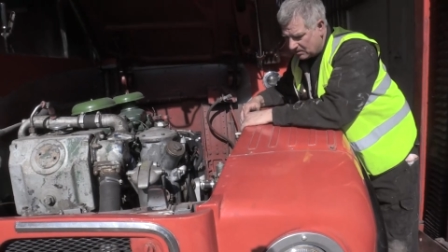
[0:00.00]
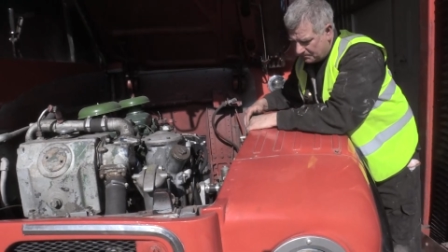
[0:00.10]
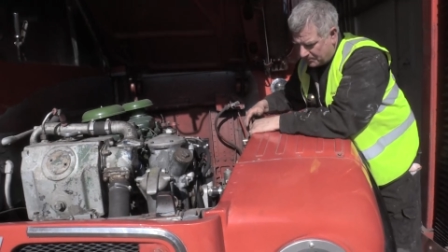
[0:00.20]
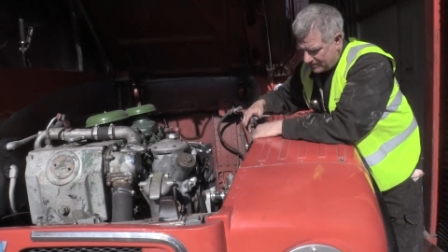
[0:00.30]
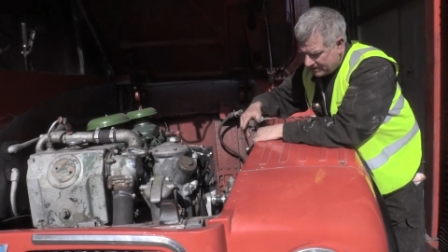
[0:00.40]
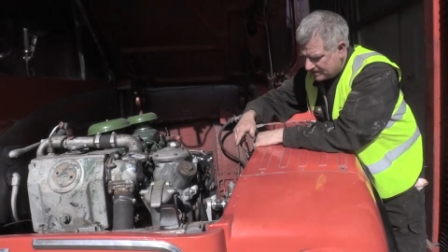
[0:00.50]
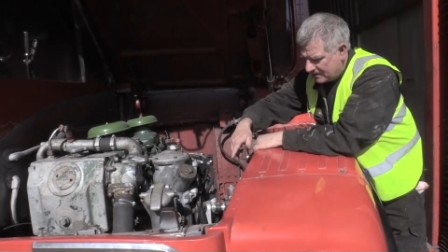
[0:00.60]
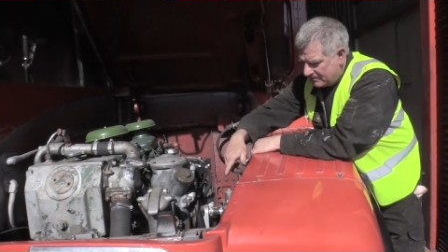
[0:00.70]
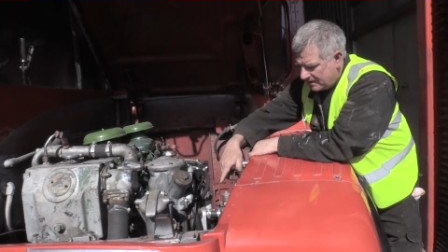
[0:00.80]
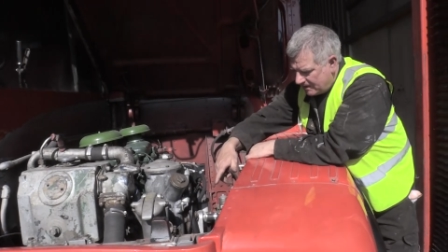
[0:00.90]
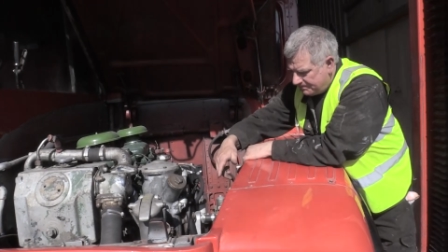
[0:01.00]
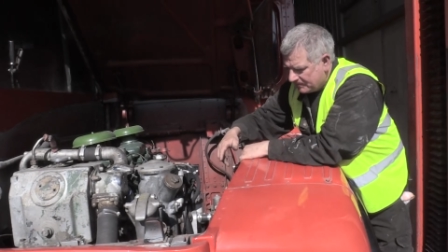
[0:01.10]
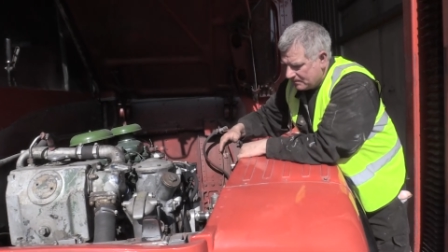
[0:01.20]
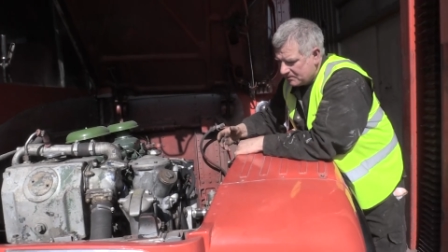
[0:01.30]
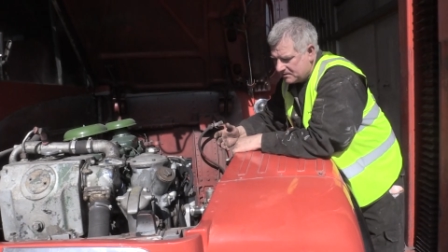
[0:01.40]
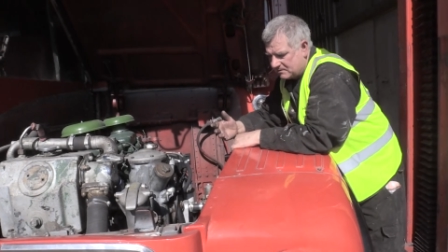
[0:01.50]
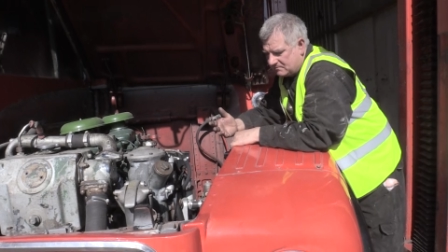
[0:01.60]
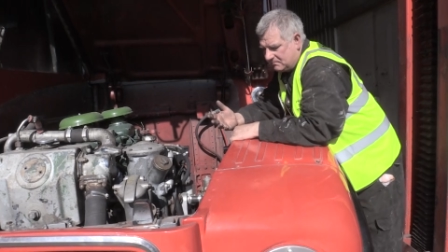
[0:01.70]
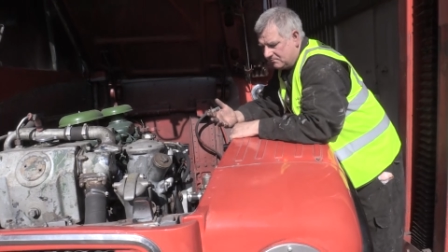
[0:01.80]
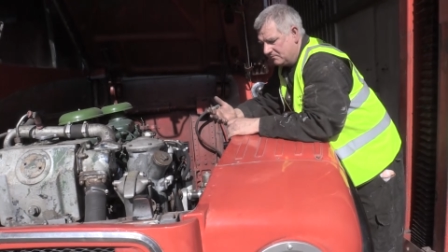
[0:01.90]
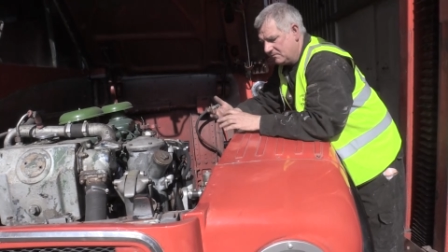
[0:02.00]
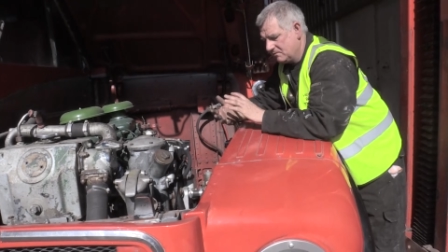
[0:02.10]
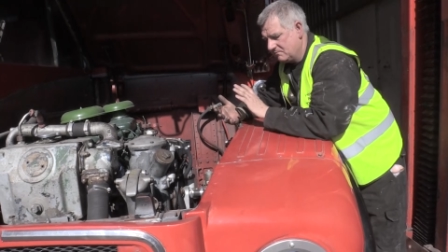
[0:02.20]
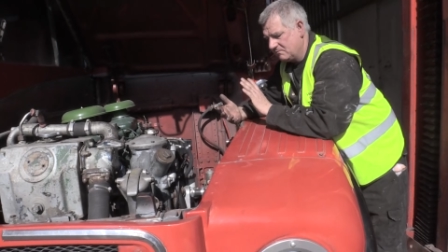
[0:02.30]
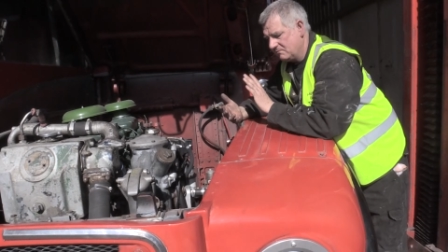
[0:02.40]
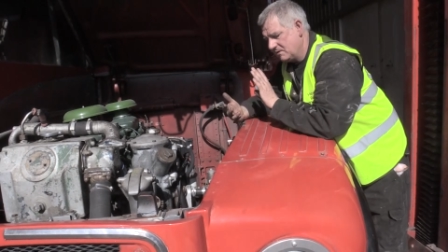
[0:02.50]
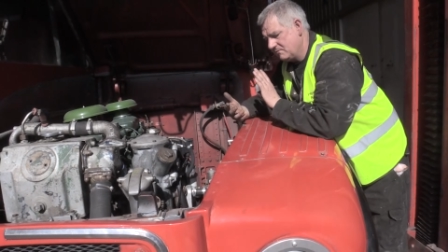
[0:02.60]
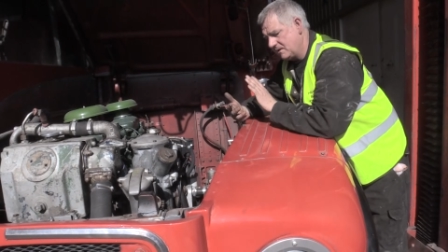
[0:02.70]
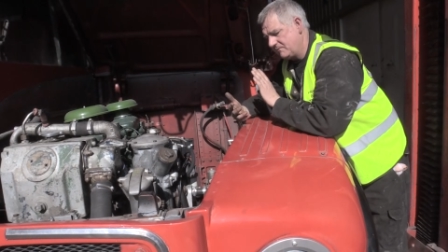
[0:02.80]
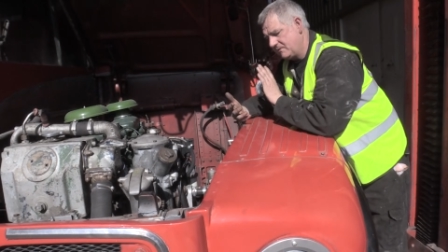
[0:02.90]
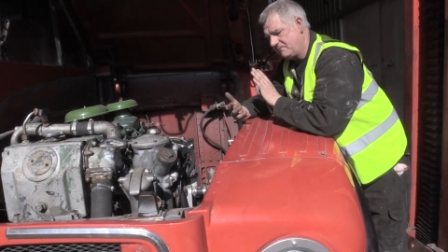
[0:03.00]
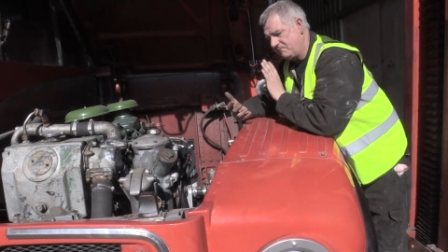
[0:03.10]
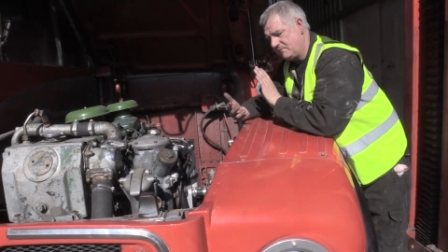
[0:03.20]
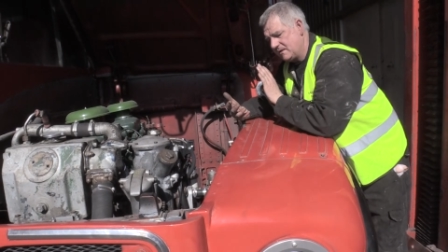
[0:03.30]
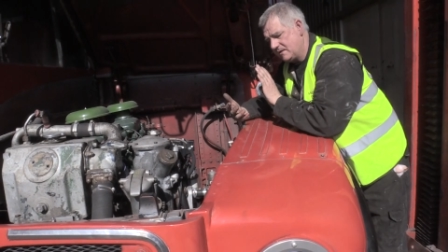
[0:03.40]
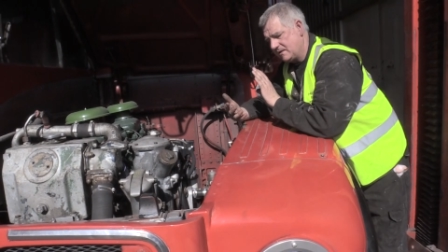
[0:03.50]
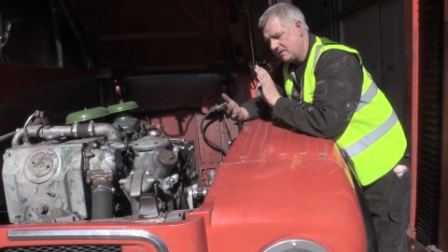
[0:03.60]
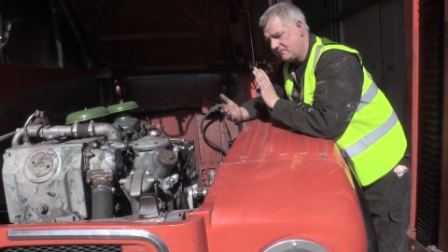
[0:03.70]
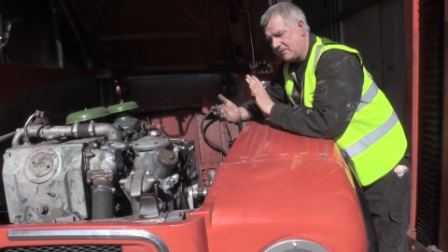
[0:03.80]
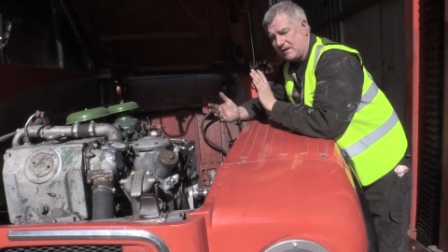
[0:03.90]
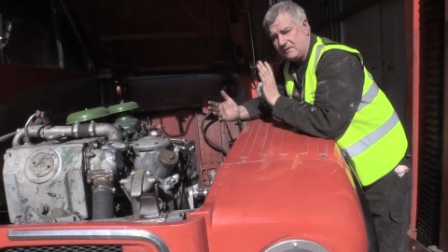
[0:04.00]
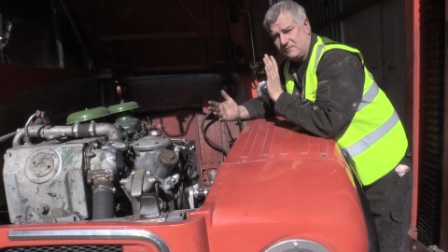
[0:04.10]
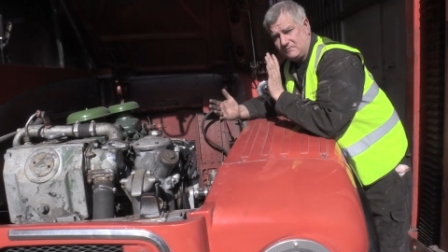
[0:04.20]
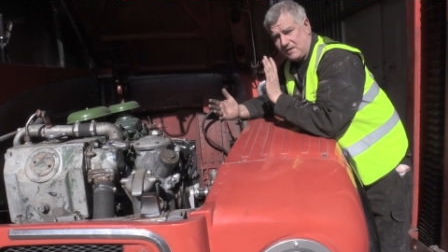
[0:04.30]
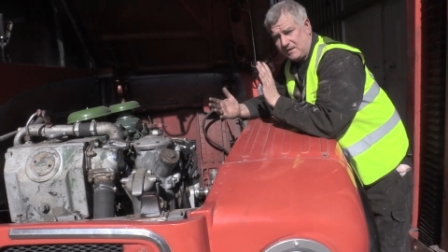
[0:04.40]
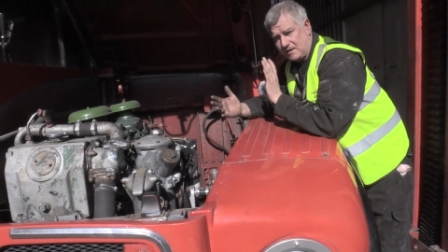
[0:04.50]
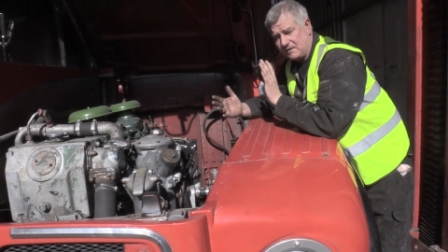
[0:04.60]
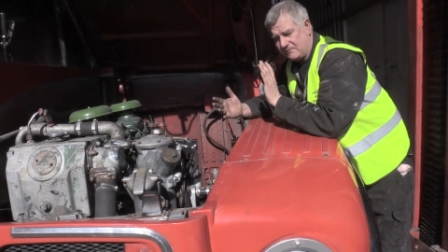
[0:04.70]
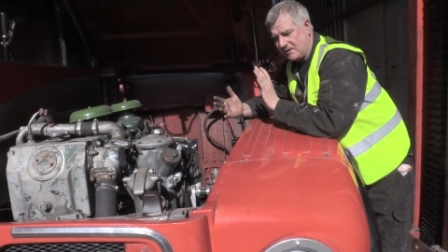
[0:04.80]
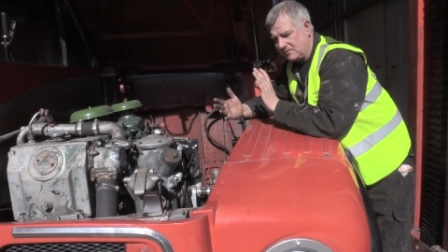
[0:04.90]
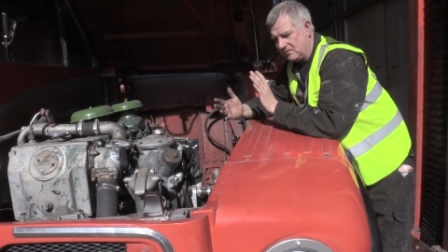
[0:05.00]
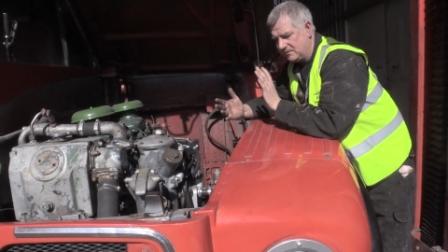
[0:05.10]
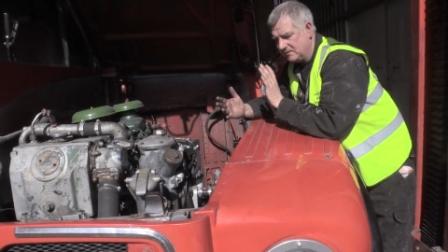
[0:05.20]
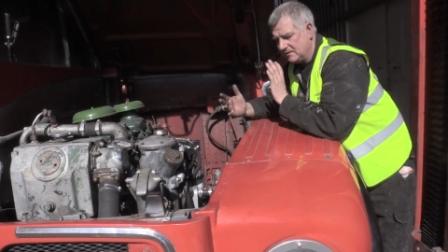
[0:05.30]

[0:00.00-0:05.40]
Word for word: got a pulley down there, which you you have the the, the fan, the radiator fan on.